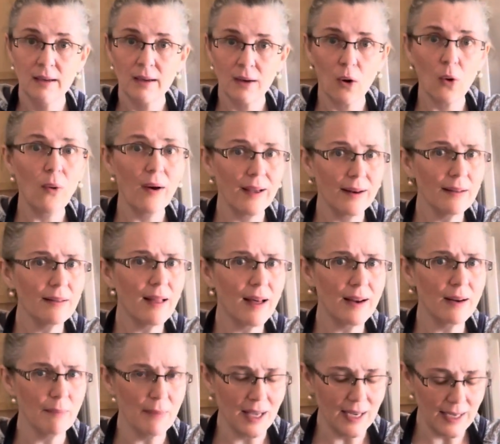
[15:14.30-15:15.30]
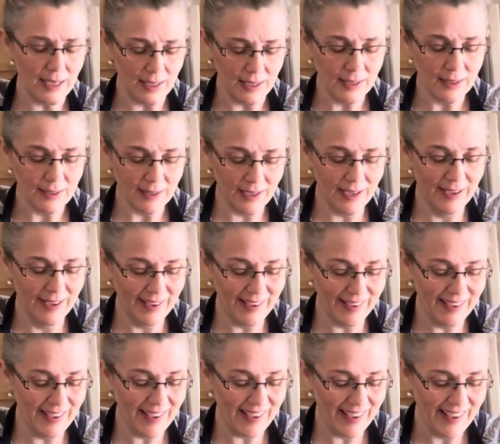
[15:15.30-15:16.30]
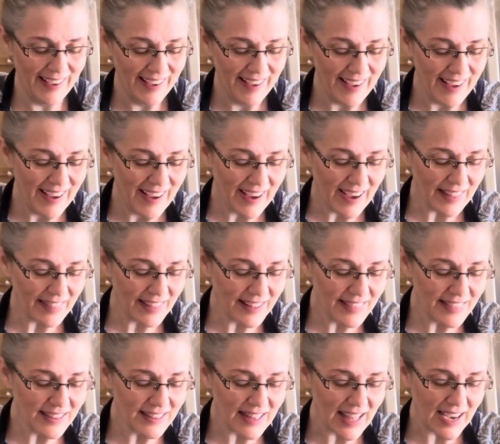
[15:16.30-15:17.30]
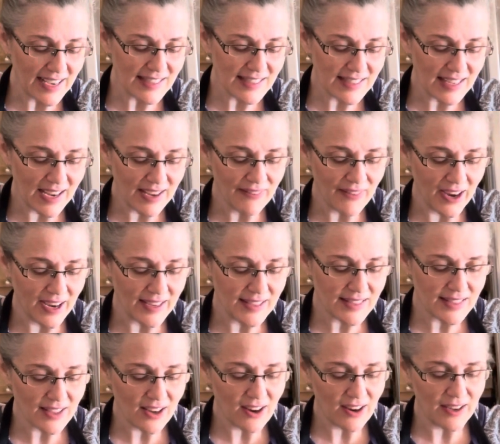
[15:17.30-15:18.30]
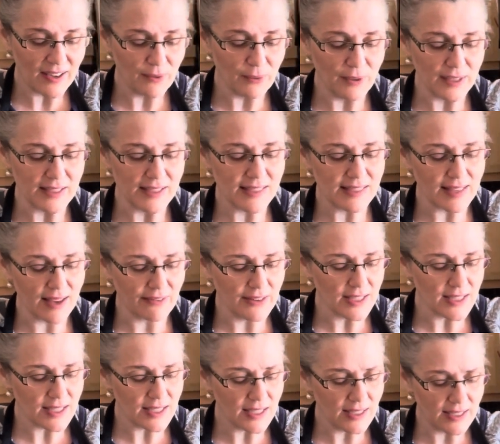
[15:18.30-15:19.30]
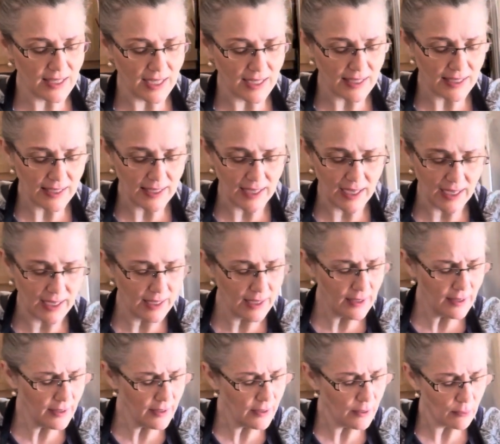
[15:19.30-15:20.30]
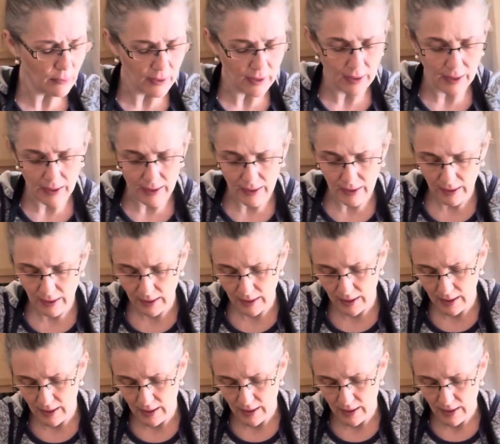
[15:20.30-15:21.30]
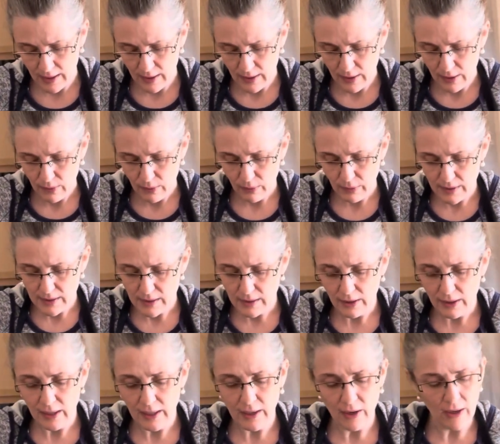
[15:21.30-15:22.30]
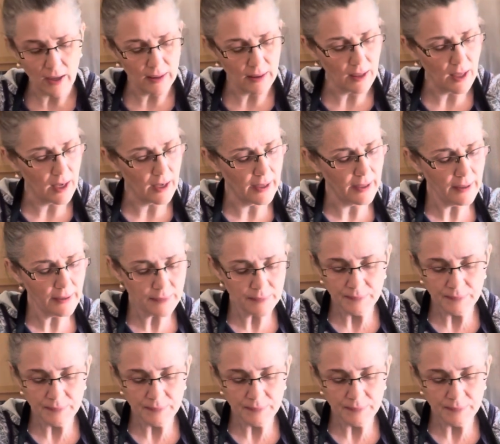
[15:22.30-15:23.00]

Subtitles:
Quite a lot of money. I think the last time I saw it was $17.99 when I was looking online.